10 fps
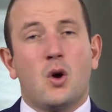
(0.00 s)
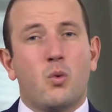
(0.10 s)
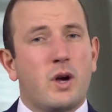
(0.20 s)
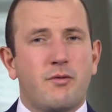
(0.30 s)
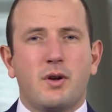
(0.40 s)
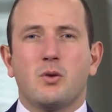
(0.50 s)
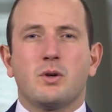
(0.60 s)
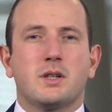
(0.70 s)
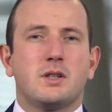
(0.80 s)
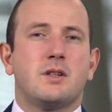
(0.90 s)
We are
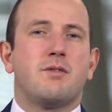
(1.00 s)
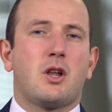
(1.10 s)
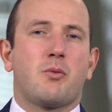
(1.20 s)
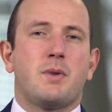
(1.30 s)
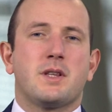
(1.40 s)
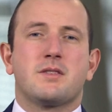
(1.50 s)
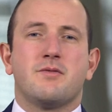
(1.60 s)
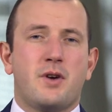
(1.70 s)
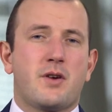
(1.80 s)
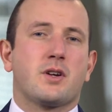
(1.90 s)
following the developments
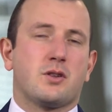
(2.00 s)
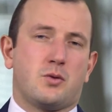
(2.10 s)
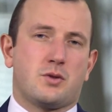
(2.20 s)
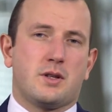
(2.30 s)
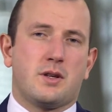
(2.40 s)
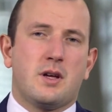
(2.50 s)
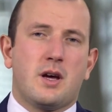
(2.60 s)
very closely,